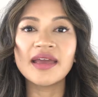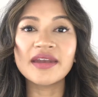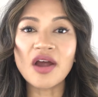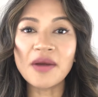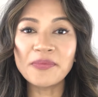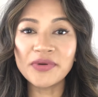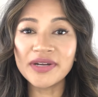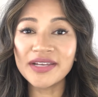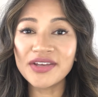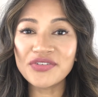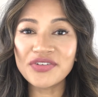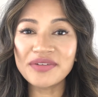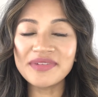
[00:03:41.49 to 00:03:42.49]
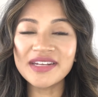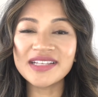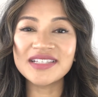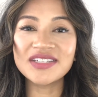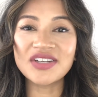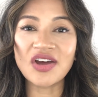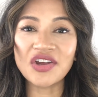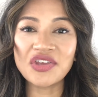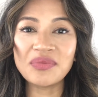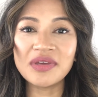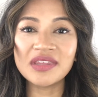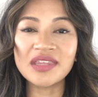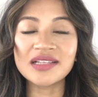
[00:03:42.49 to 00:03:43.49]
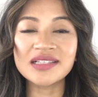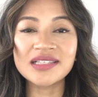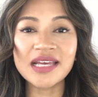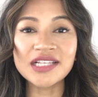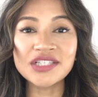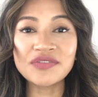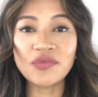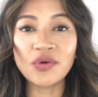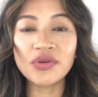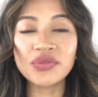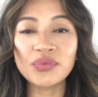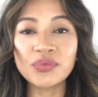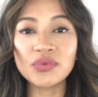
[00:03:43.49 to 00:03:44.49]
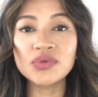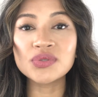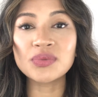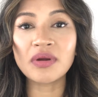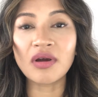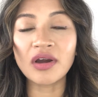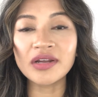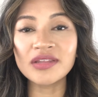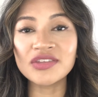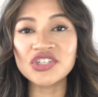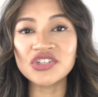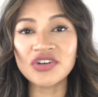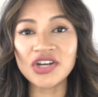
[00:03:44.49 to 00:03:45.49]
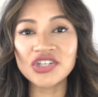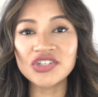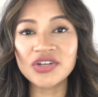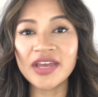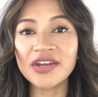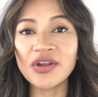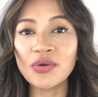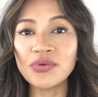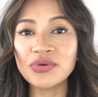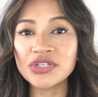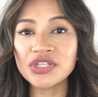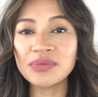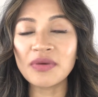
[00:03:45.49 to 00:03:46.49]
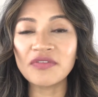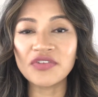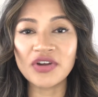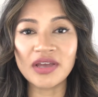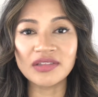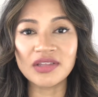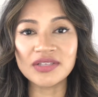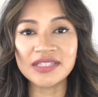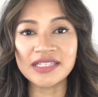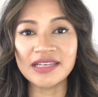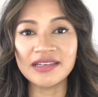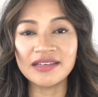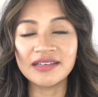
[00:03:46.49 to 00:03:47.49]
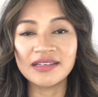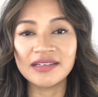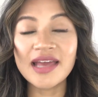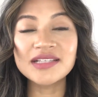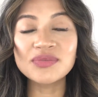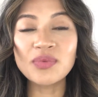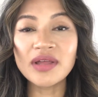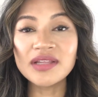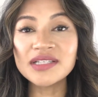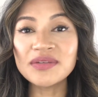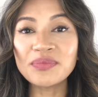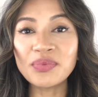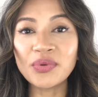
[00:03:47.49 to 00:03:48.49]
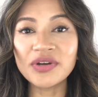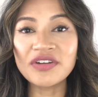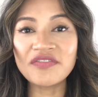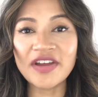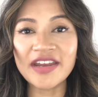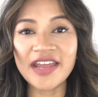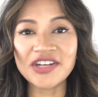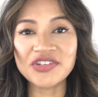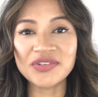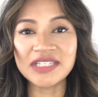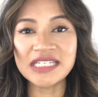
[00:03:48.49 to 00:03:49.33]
An operating agreement is a document that sets forth the rules regarding the structure and ownership of your LLC, as well as important financial